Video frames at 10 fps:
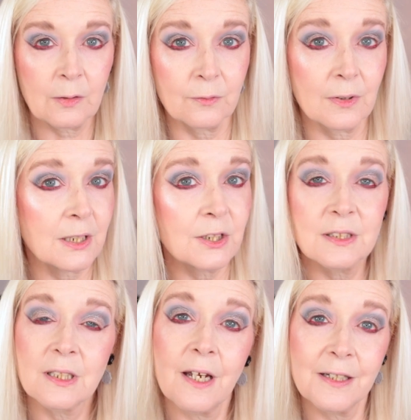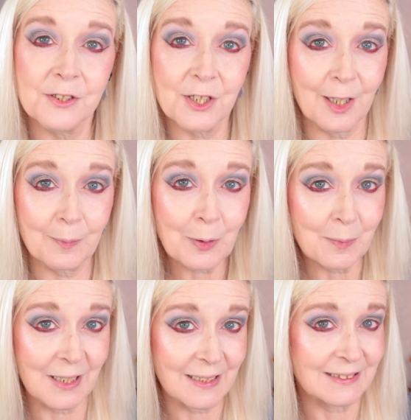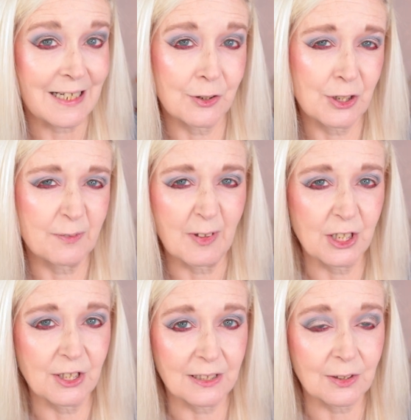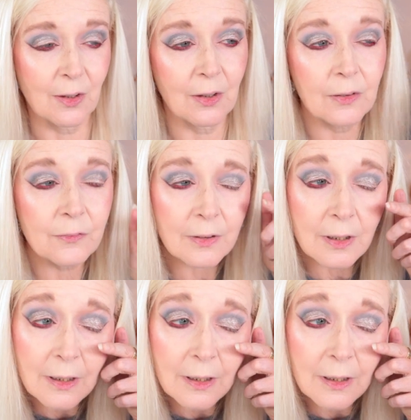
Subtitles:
Right, just going to pull my lids down, just finish this off.